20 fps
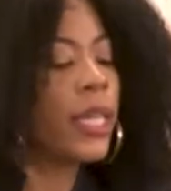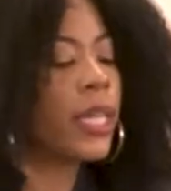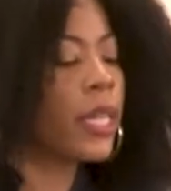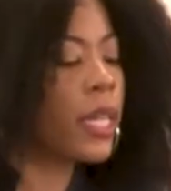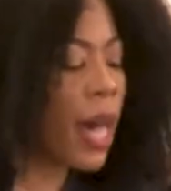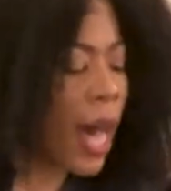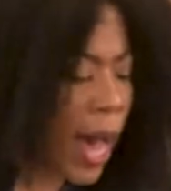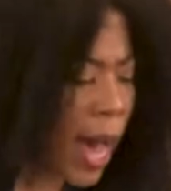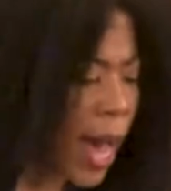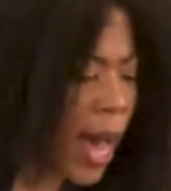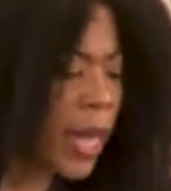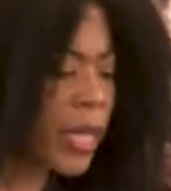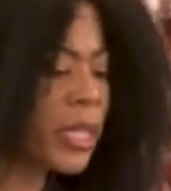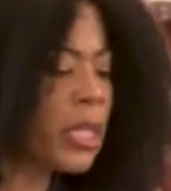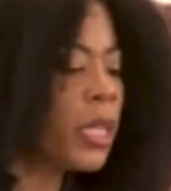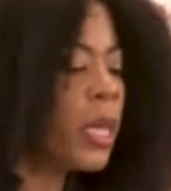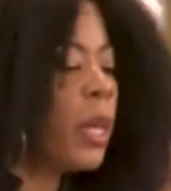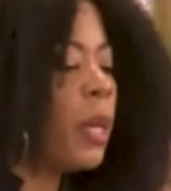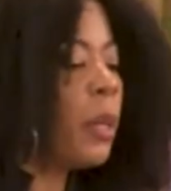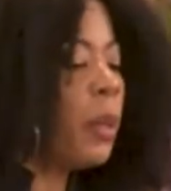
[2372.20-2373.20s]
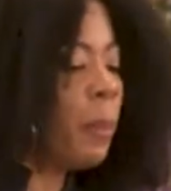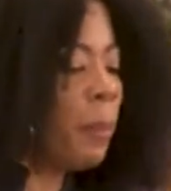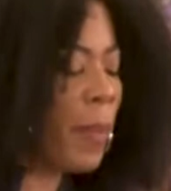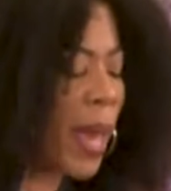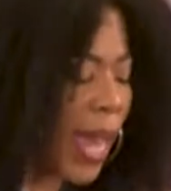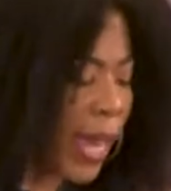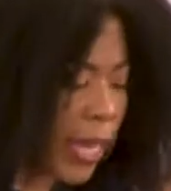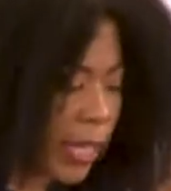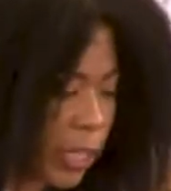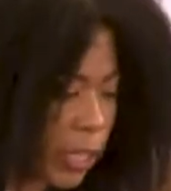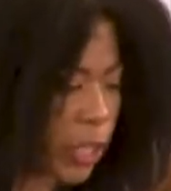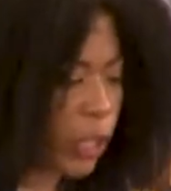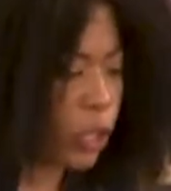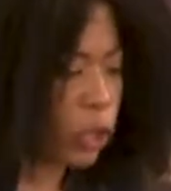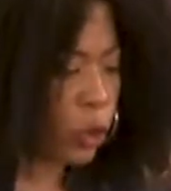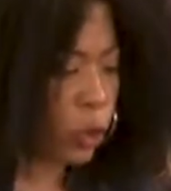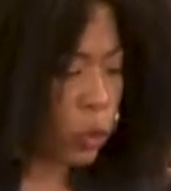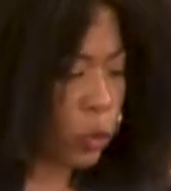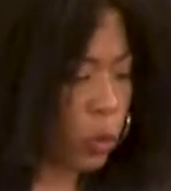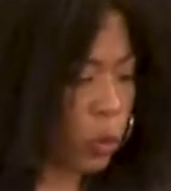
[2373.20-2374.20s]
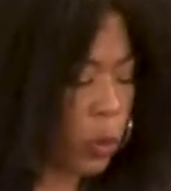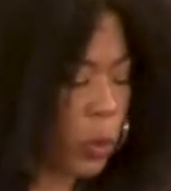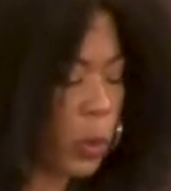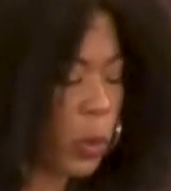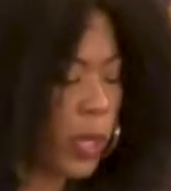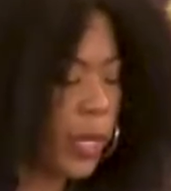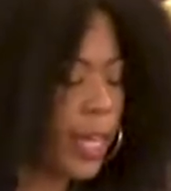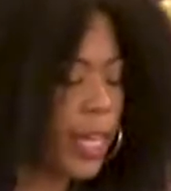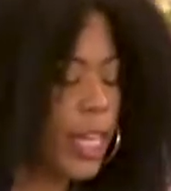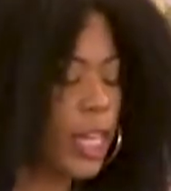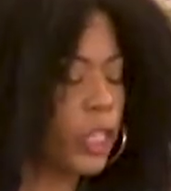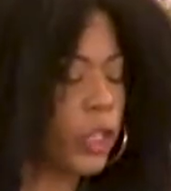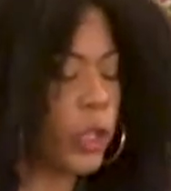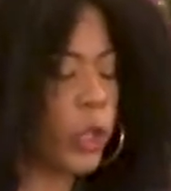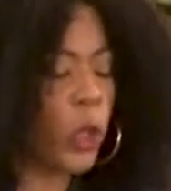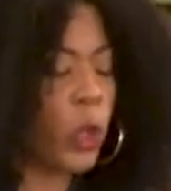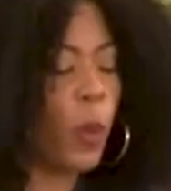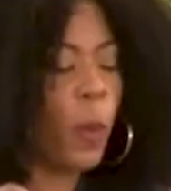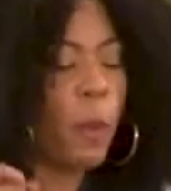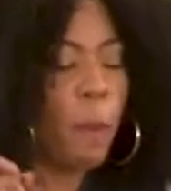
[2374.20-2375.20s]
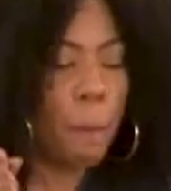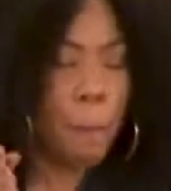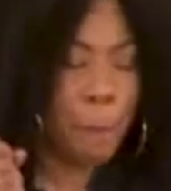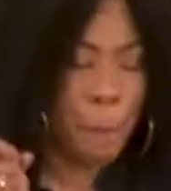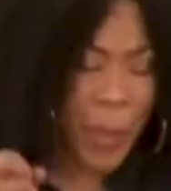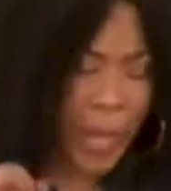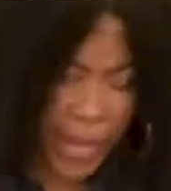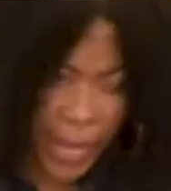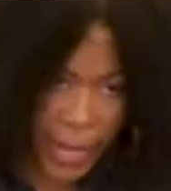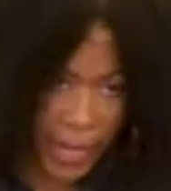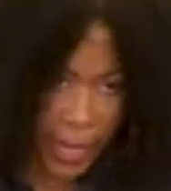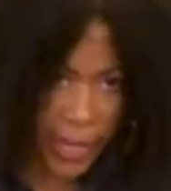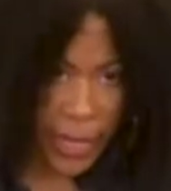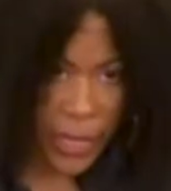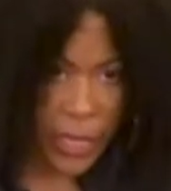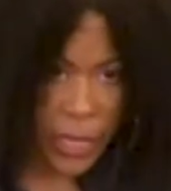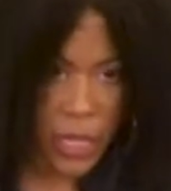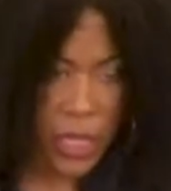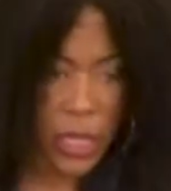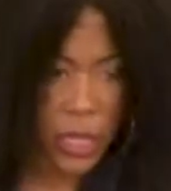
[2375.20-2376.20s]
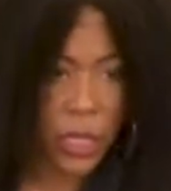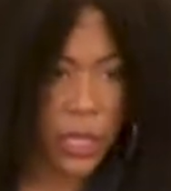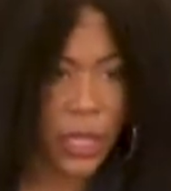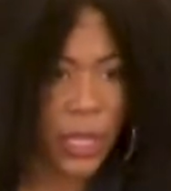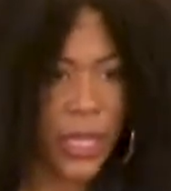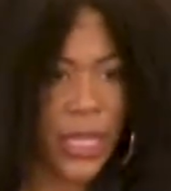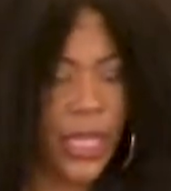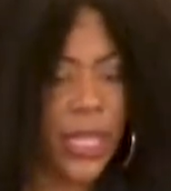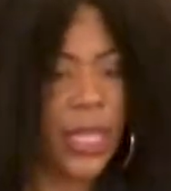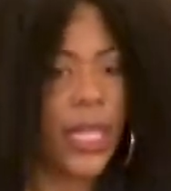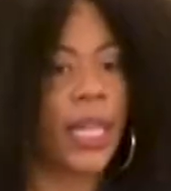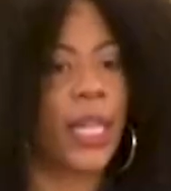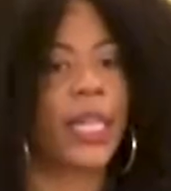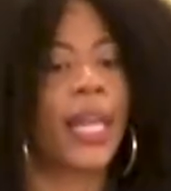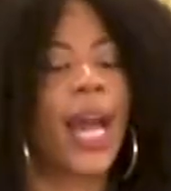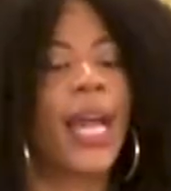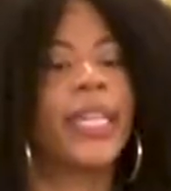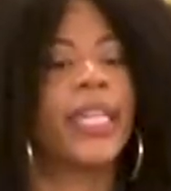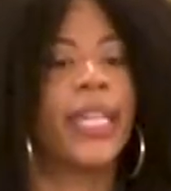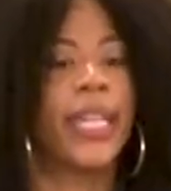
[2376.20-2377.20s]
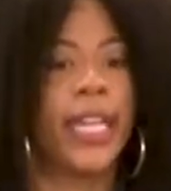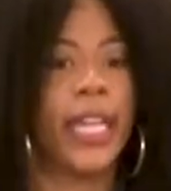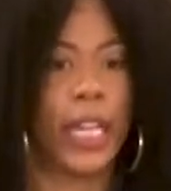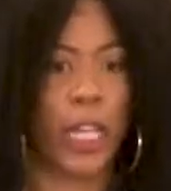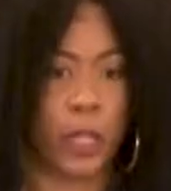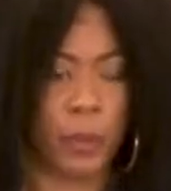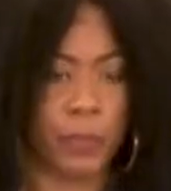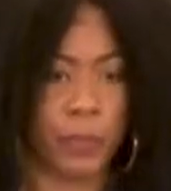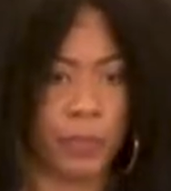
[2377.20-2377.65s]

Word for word: God made you to be like him.